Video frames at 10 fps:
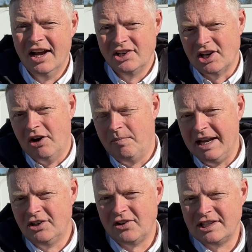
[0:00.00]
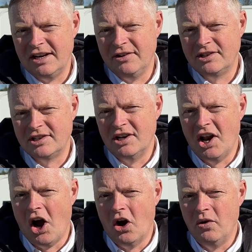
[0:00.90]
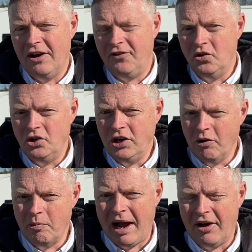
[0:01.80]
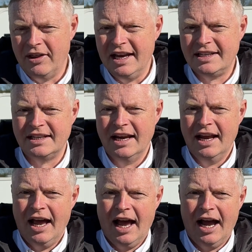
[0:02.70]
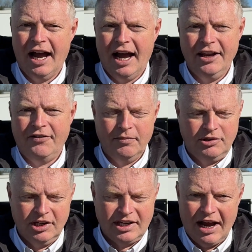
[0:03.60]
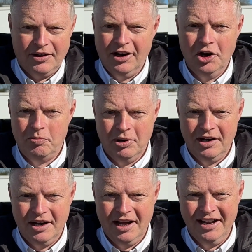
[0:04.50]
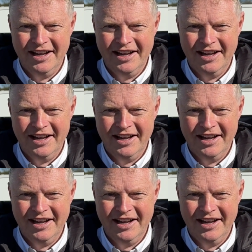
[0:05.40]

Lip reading: So it'd be interesting to know if you knew about this, and if I'm just out the loop and